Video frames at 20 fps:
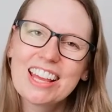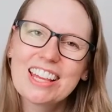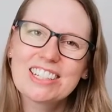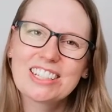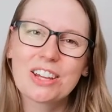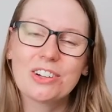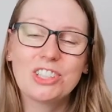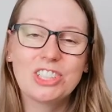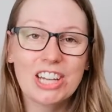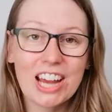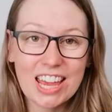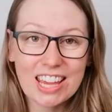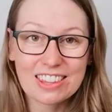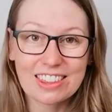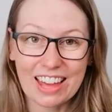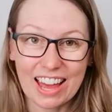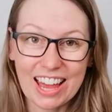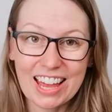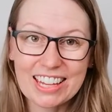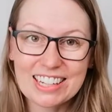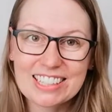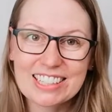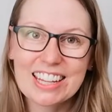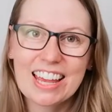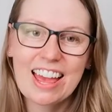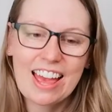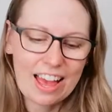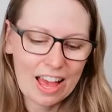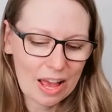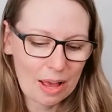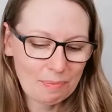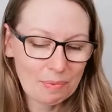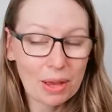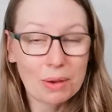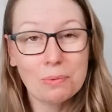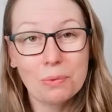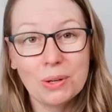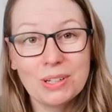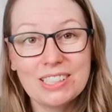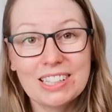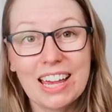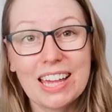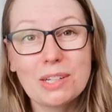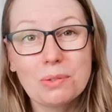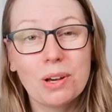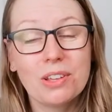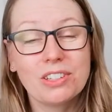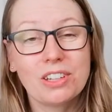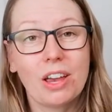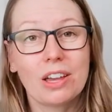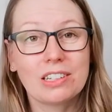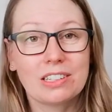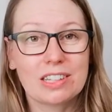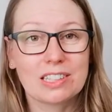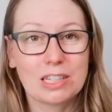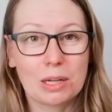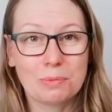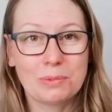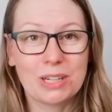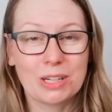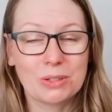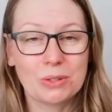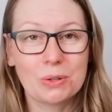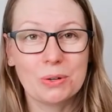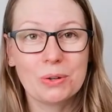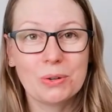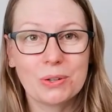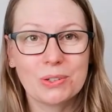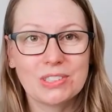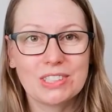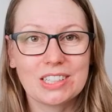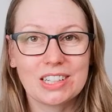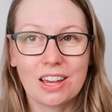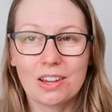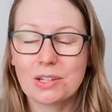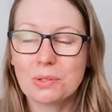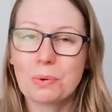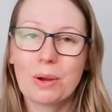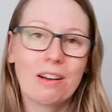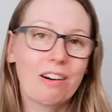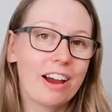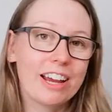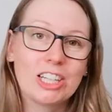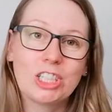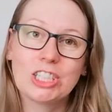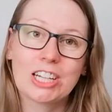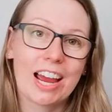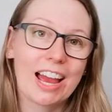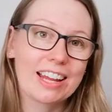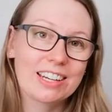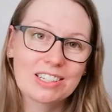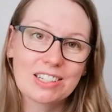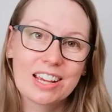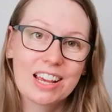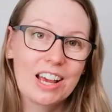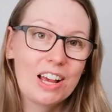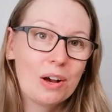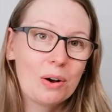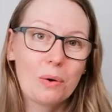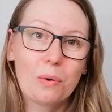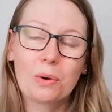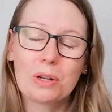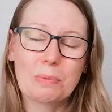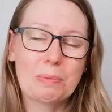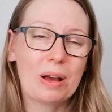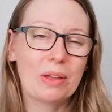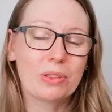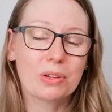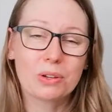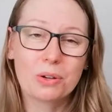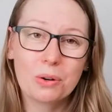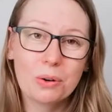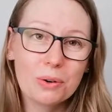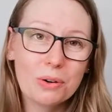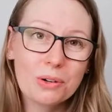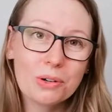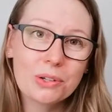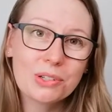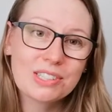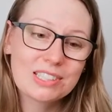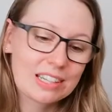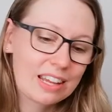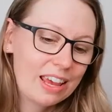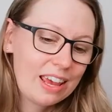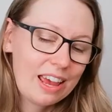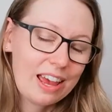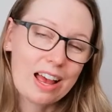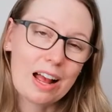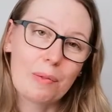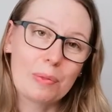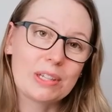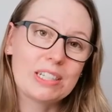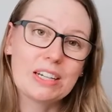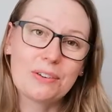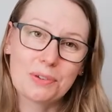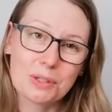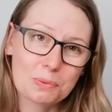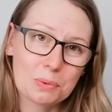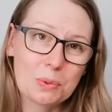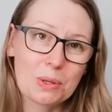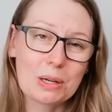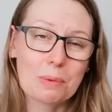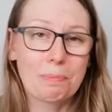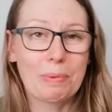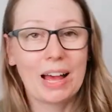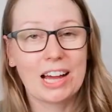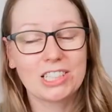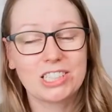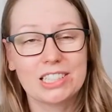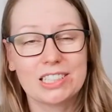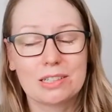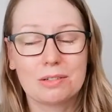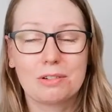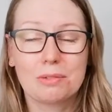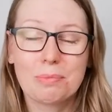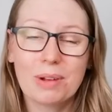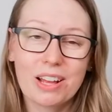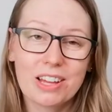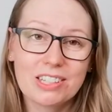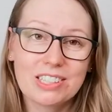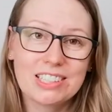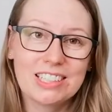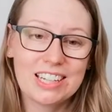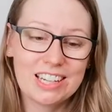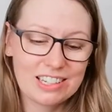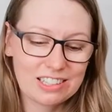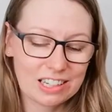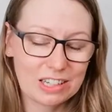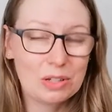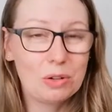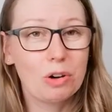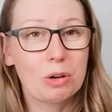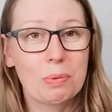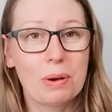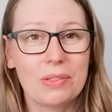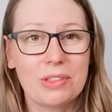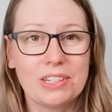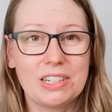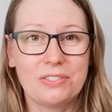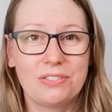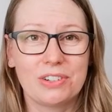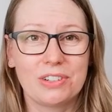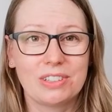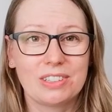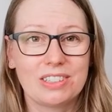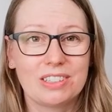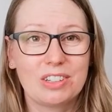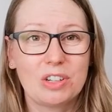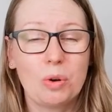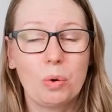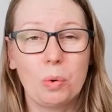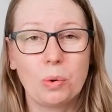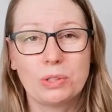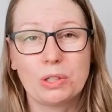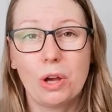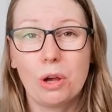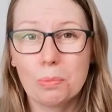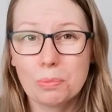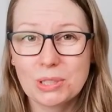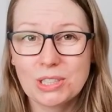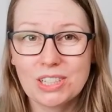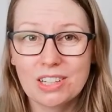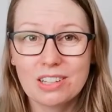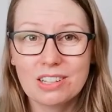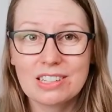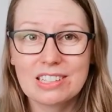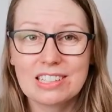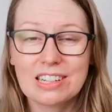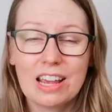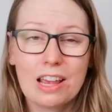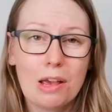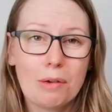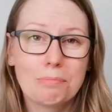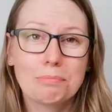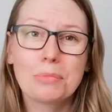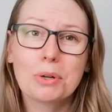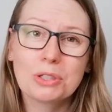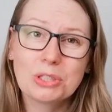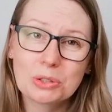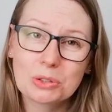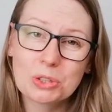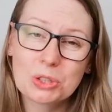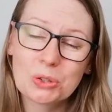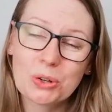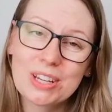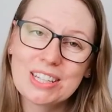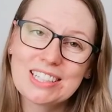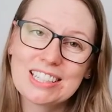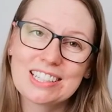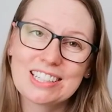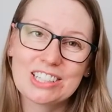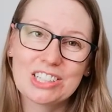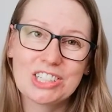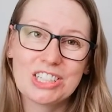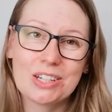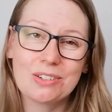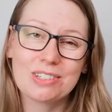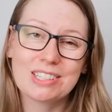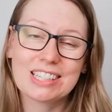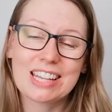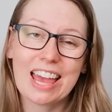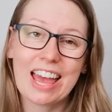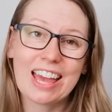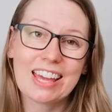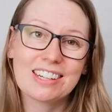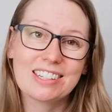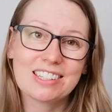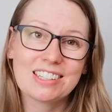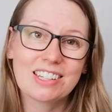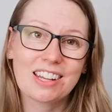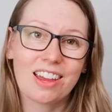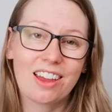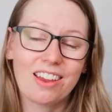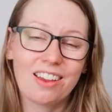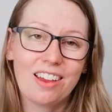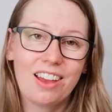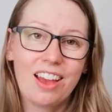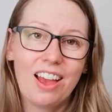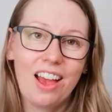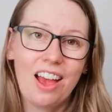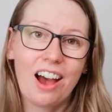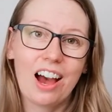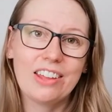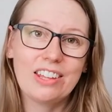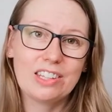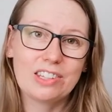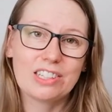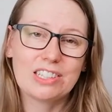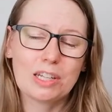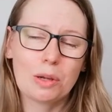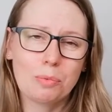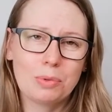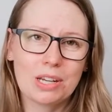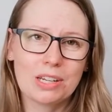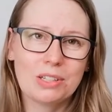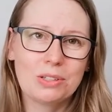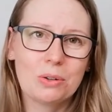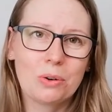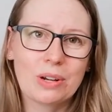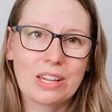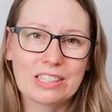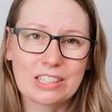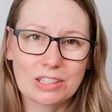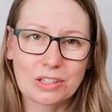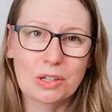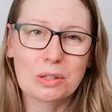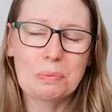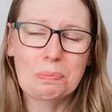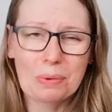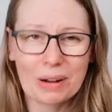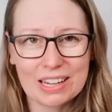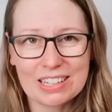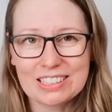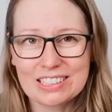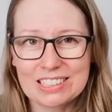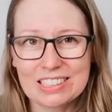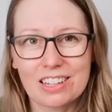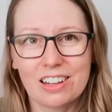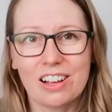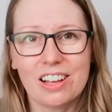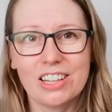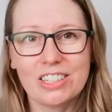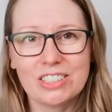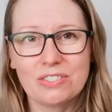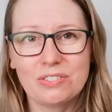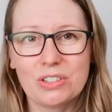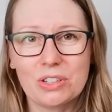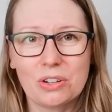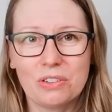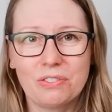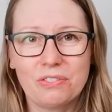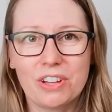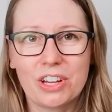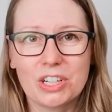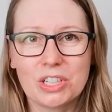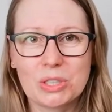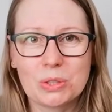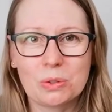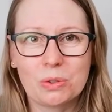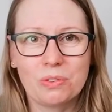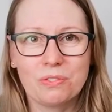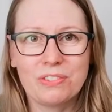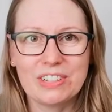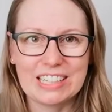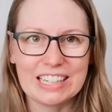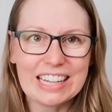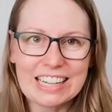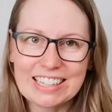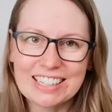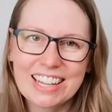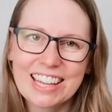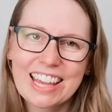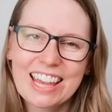So check that. I would say it's worth going to the subject talks. You know, it's where I chat all about the course, the difference between a bachelor's and a master's. I talk about the different course options, module choices that students get. So I think the subject talk is a good place to start for your virtual visit.